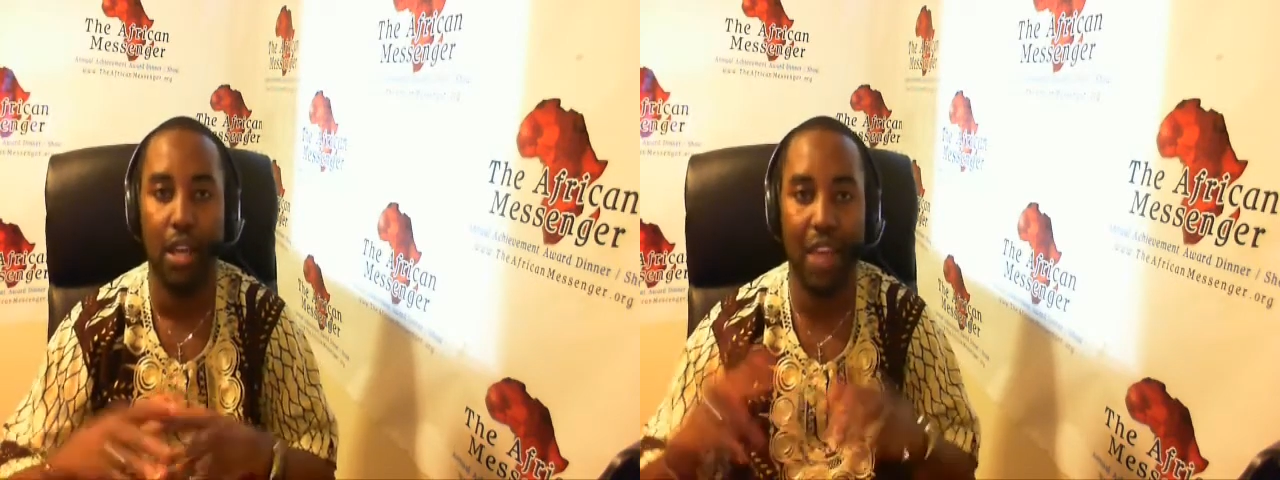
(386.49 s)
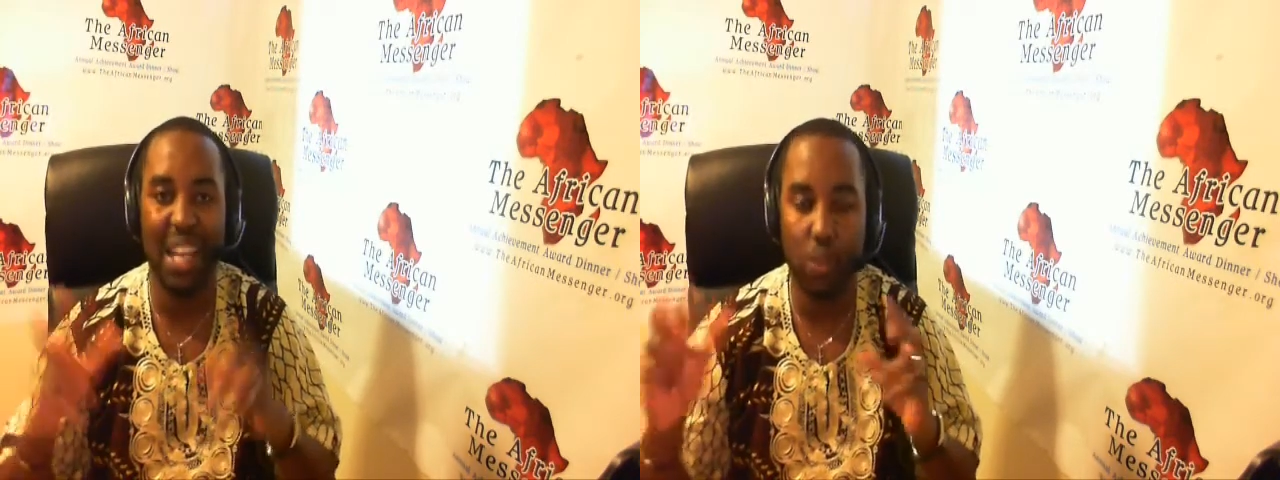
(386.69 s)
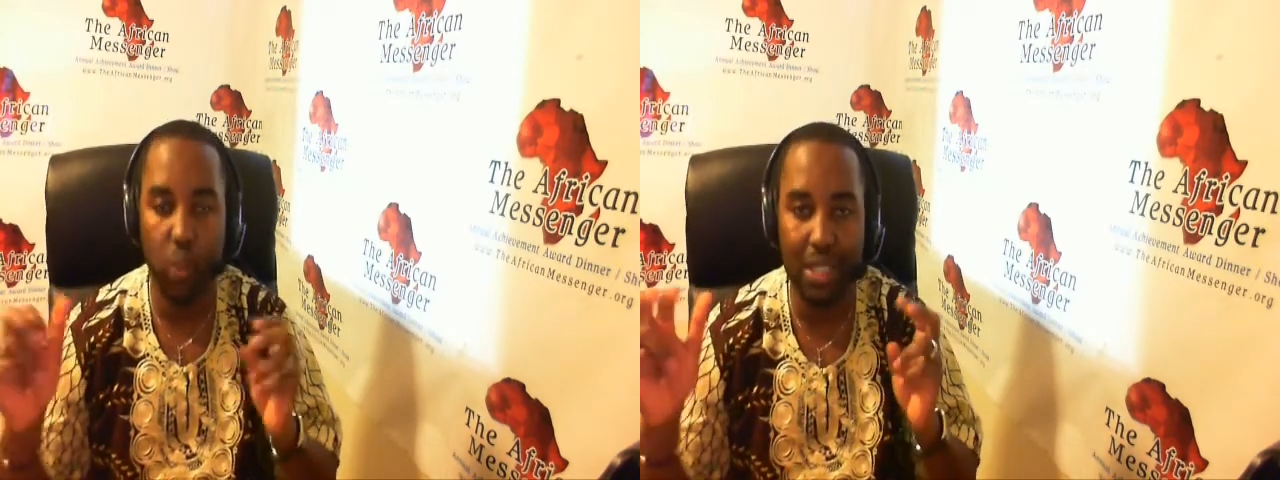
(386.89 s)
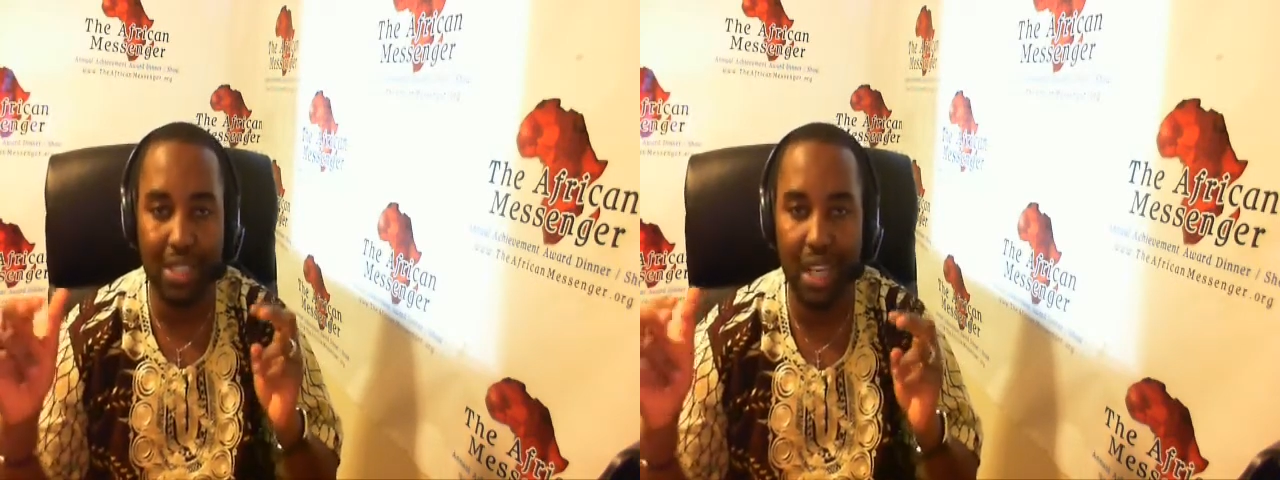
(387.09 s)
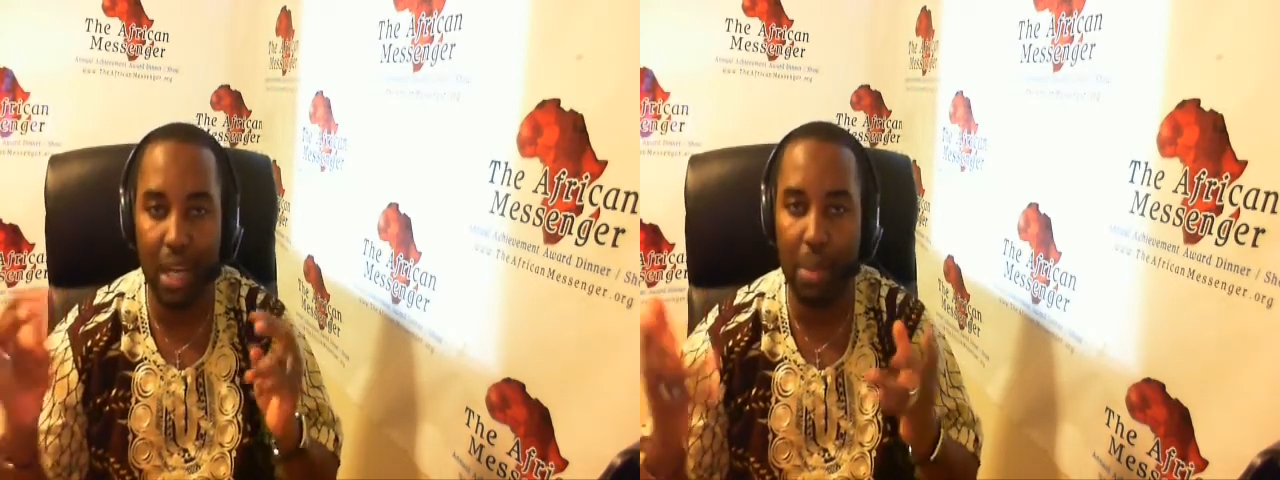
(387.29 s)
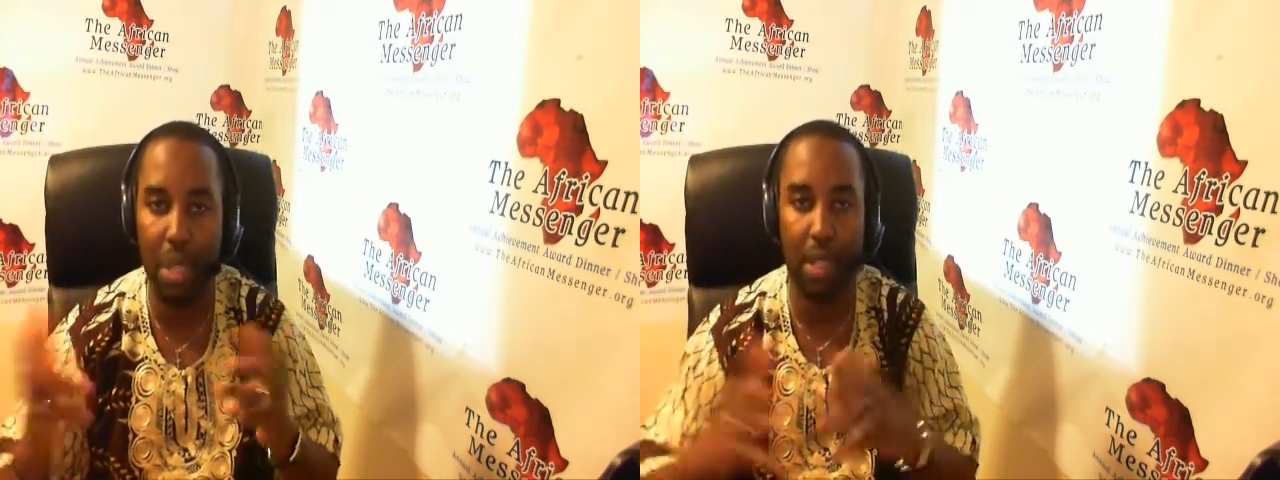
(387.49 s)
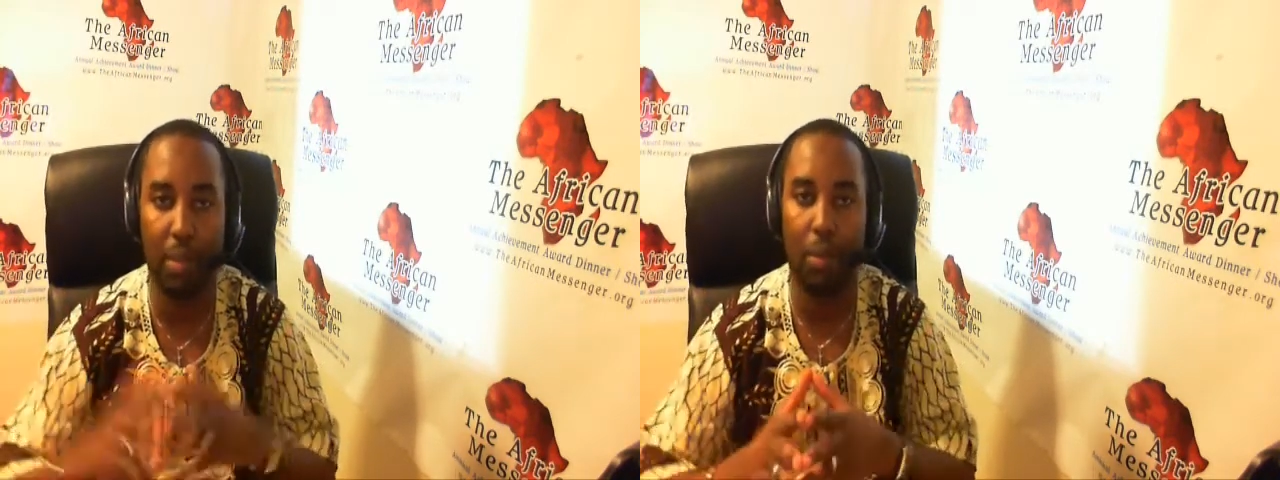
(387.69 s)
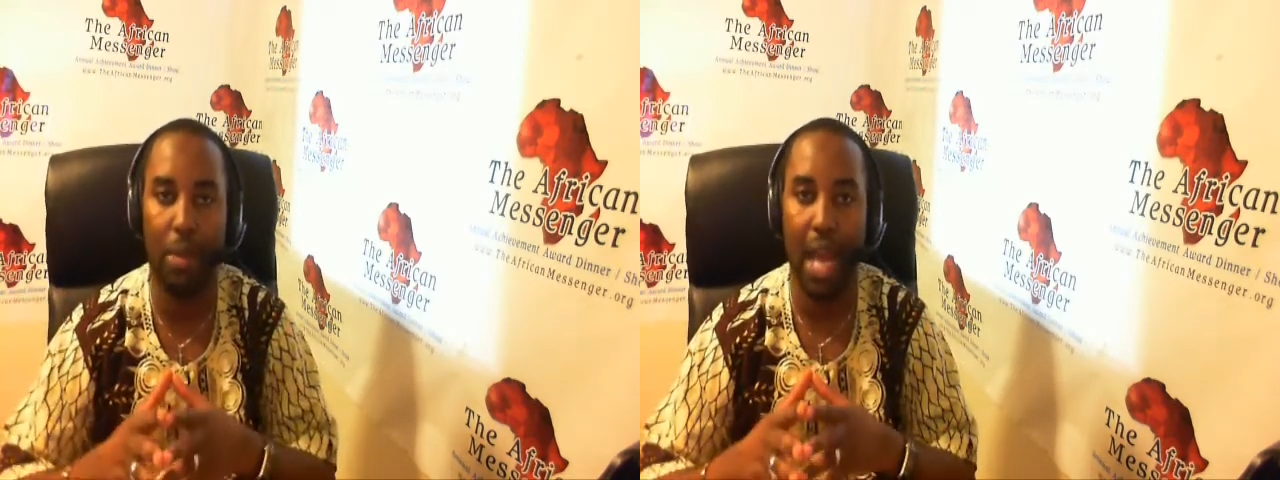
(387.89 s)
that's what's going to make
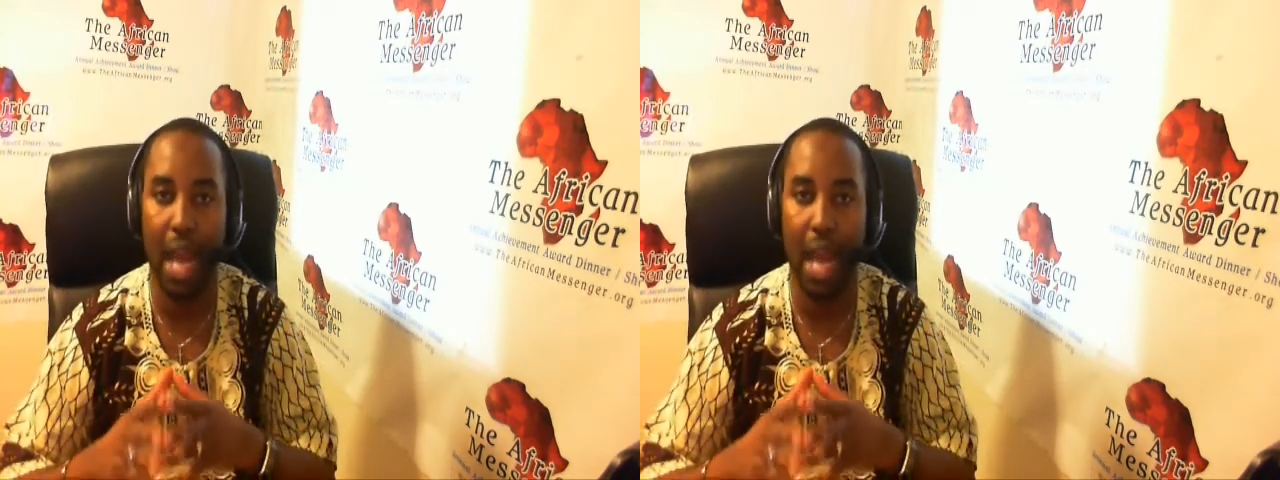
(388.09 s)
them a man,